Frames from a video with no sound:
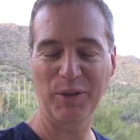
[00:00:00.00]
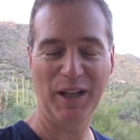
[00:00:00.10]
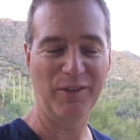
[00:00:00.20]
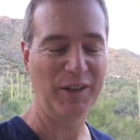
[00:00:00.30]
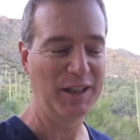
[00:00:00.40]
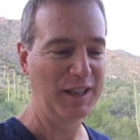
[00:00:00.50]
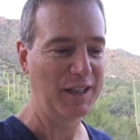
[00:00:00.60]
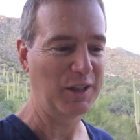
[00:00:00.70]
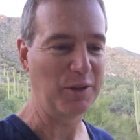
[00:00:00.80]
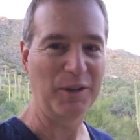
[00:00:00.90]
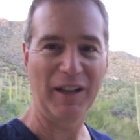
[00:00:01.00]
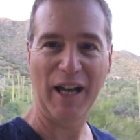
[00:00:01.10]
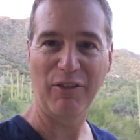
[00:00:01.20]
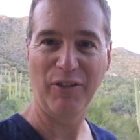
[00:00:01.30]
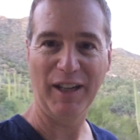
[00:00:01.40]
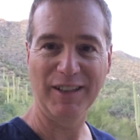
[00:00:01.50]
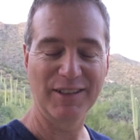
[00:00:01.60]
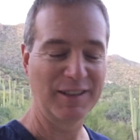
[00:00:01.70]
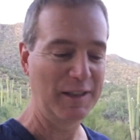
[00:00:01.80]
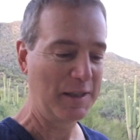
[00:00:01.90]
fan of going to live
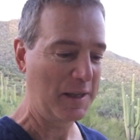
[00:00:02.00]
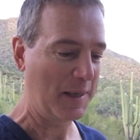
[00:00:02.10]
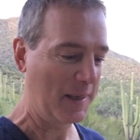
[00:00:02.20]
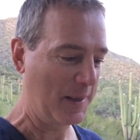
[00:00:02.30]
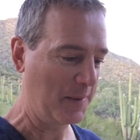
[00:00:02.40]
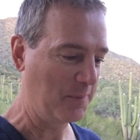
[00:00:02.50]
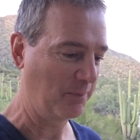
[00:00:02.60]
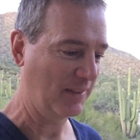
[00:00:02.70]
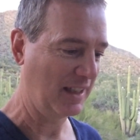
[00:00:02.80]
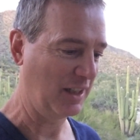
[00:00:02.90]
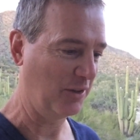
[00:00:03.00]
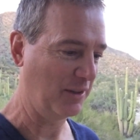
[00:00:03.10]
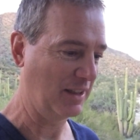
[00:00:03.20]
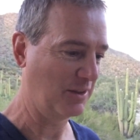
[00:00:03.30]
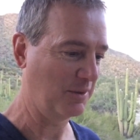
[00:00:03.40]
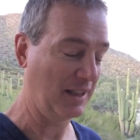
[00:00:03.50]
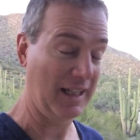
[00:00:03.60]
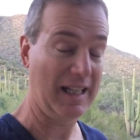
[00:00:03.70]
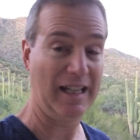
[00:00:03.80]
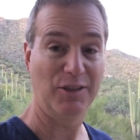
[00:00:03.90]
events. You know,
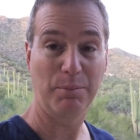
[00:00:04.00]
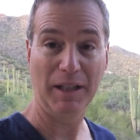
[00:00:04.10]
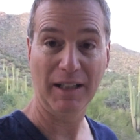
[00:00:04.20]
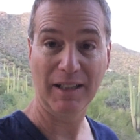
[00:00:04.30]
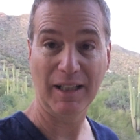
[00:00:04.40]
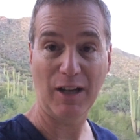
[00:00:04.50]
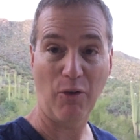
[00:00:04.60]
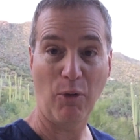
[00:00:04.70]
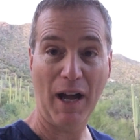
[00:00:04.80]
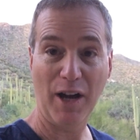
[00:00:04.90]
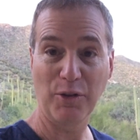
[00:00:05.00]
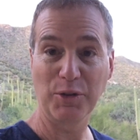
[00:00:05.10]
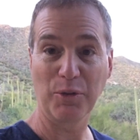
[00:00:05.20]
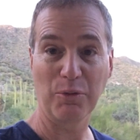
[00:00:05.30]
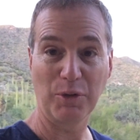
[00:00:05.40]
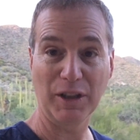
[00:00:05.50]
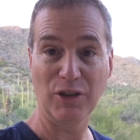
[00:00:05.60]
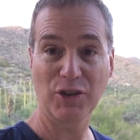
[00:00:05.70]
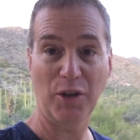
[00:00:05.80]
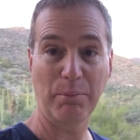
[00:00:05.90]
it's being around really
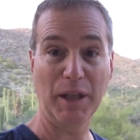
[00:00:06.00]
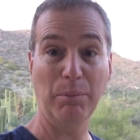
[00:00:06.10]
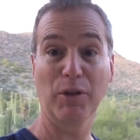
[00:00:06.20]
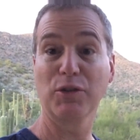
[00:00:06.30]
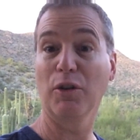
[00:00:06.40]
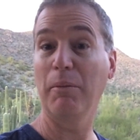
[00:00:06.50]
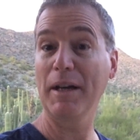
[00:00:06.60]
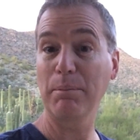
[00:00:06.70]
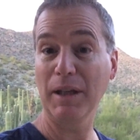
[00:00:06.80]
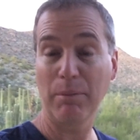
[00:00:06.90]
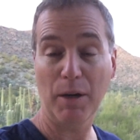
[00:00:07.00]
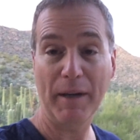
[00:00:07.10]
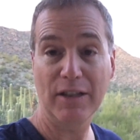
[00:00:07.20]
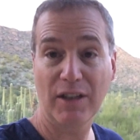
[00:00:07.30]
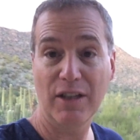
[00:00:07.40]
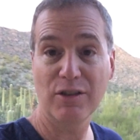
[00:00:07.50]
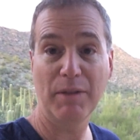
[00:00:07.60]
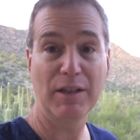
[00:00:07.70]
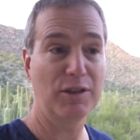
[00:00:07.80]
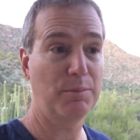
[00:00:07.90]
sharp people. So it might be part of my education,
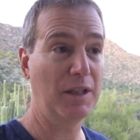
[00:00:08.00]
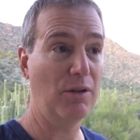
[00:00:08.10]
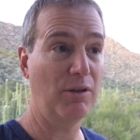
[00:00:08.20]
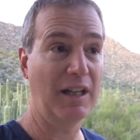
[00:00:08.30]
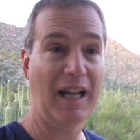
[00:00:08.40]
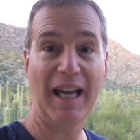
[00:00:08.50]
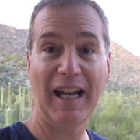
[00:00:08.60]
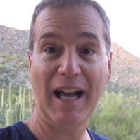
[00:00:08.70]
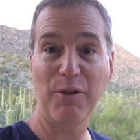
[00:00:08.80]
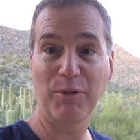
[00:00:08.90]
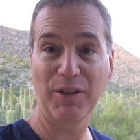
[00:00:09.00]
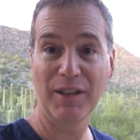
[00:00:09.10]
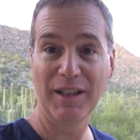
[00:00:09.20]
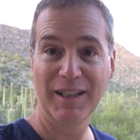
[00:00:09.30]
might just be going and hanging out with